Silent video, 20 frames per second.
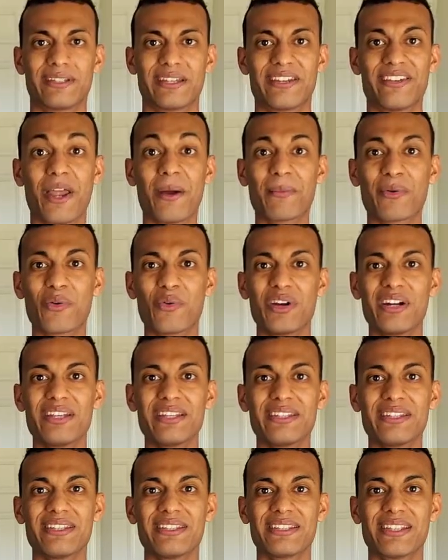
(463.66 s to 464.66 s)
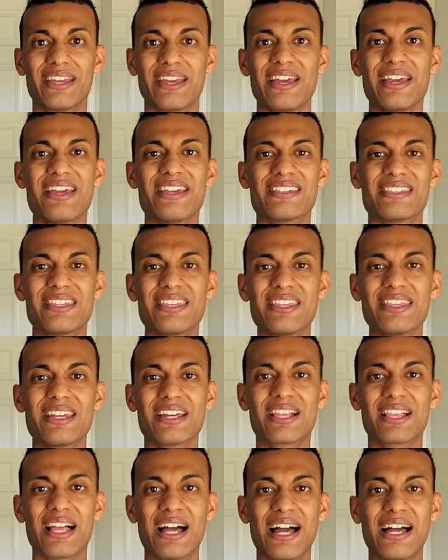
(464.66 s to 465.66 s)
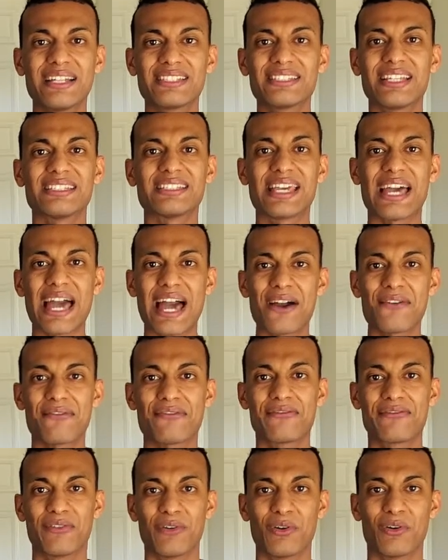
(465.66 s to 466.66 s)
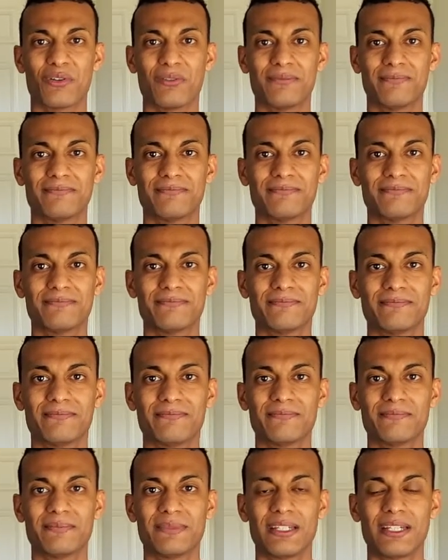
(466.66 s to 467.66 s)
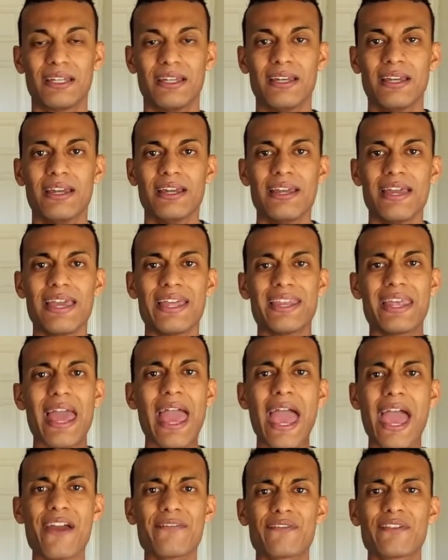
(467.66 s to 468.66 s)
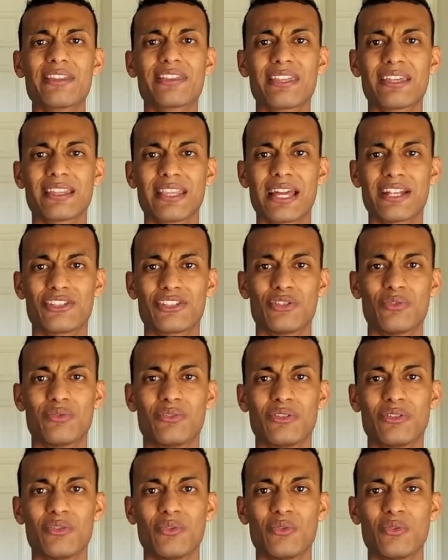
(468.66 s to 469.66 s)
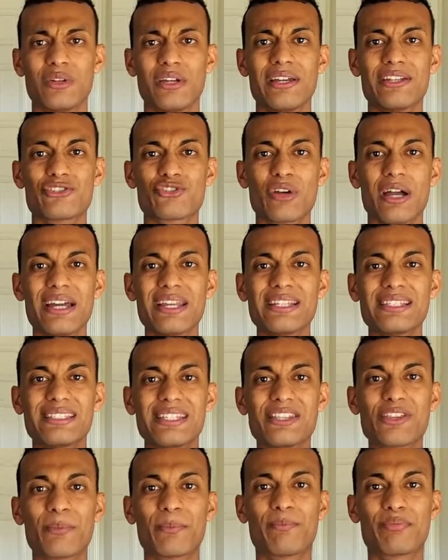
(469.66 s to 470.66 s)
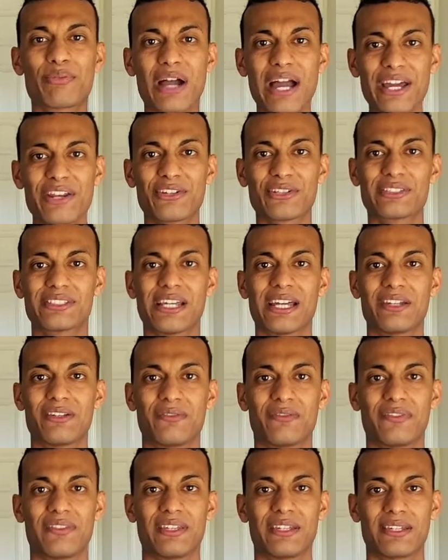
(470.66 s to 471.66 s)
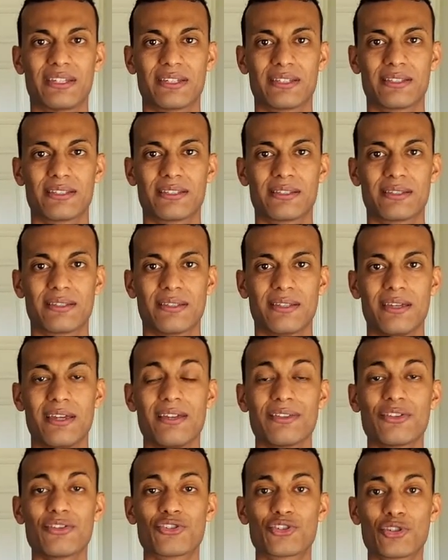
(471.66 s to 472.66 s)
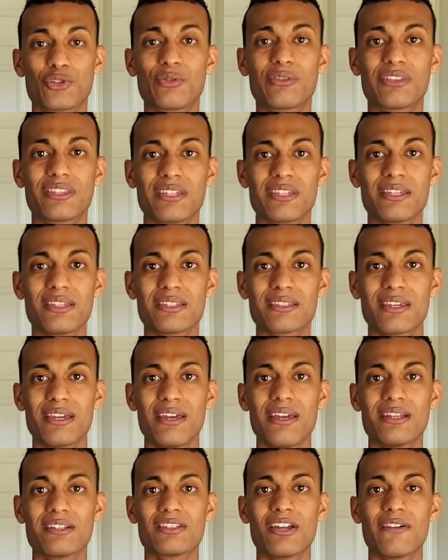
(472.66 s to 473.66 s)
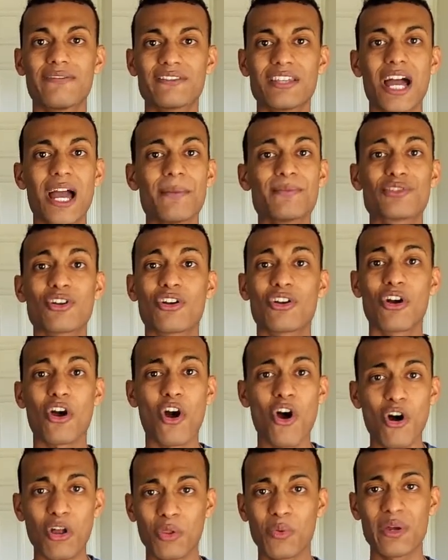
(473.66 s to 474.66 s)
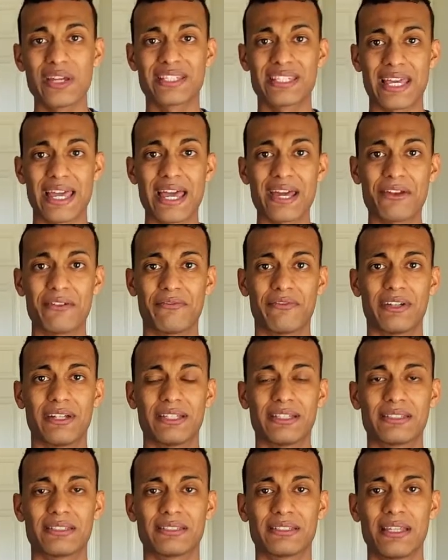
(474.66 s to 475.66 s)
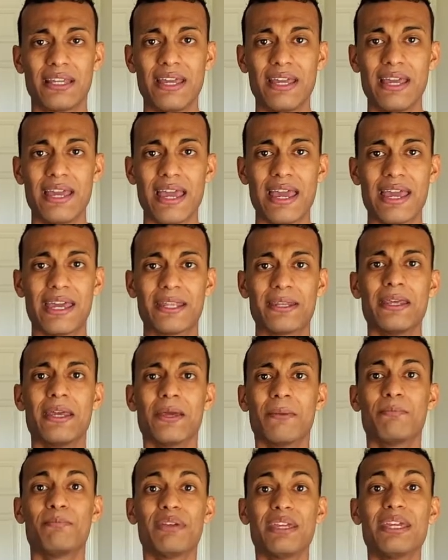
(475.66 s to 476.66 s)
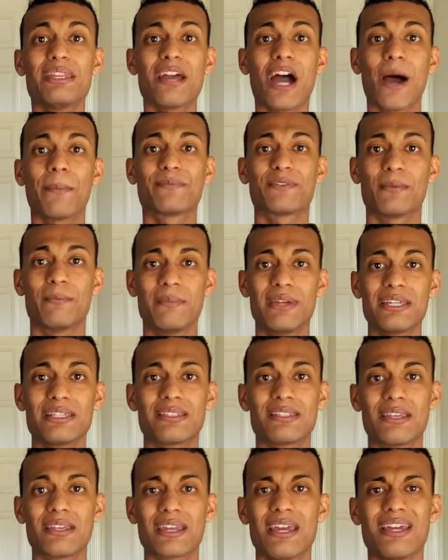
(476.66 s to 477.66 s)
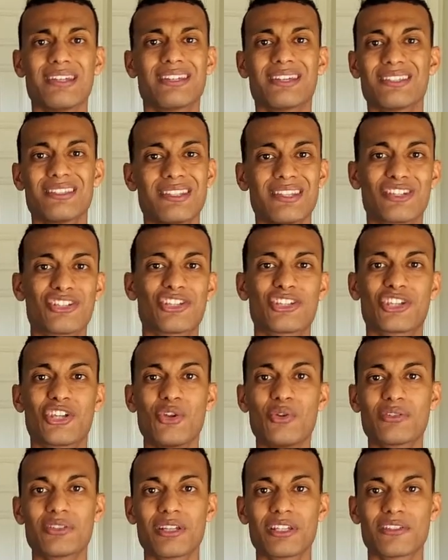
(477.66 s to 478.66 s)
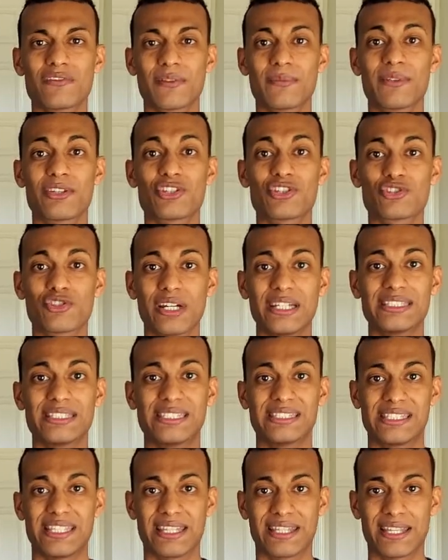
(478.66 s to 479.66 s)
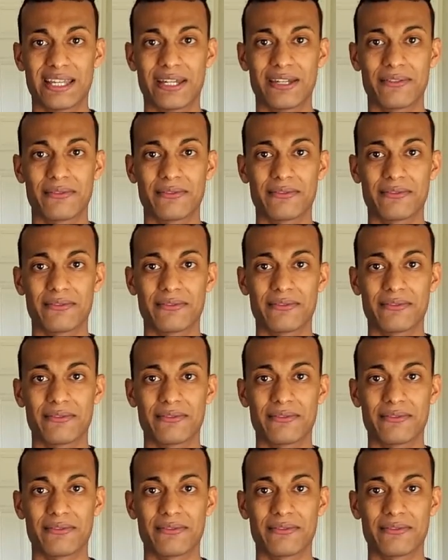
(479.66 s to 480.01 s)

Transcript: Number 1, see the glass as half full. In everything that you do, try to see the brighter side of things. The truth is, tough times are always ahead of us, and being optimistic doesn't excuse us from the stresses in life.